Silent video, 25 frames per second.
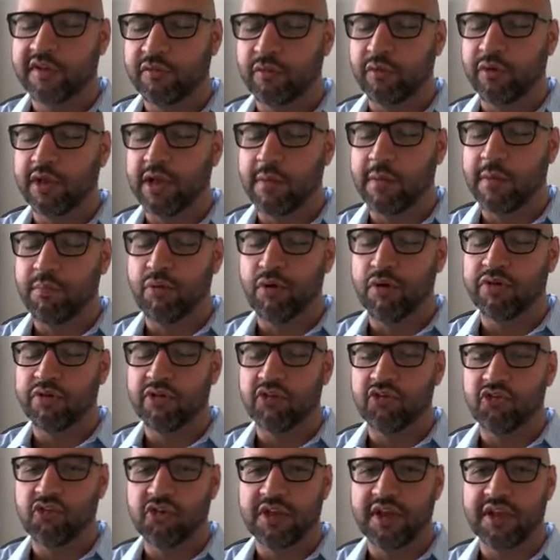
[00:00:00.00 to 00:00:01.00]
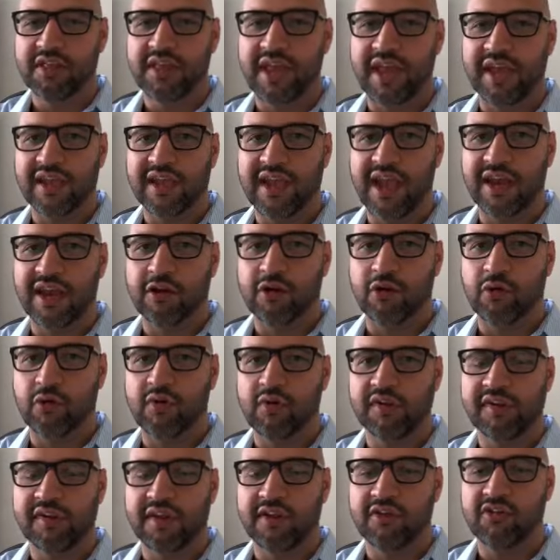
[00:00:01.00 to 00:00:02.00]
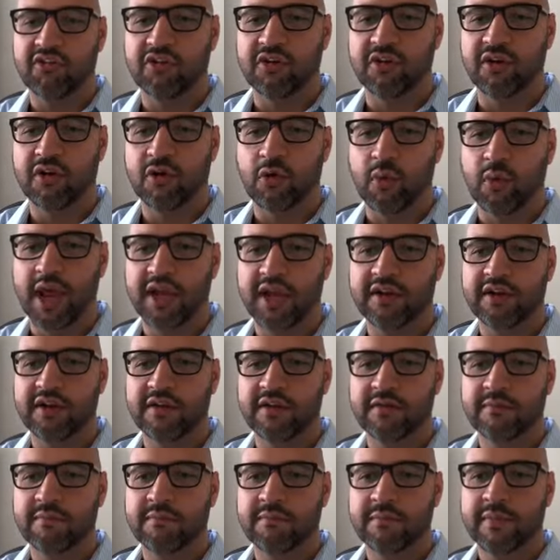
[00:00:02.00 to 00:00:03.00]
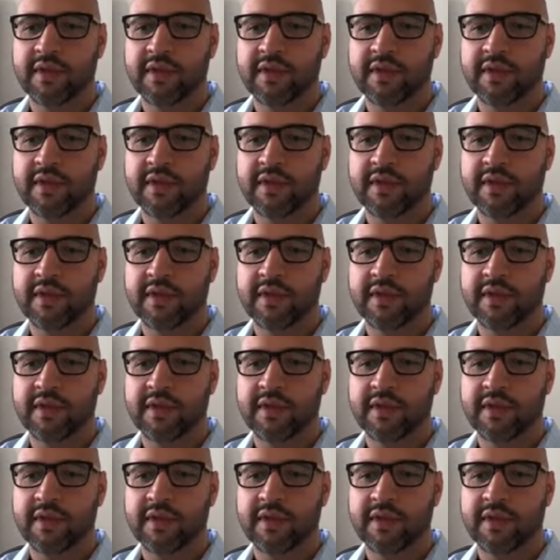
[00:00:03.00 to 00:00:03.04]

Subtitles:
it's really important that you get that categorization correct.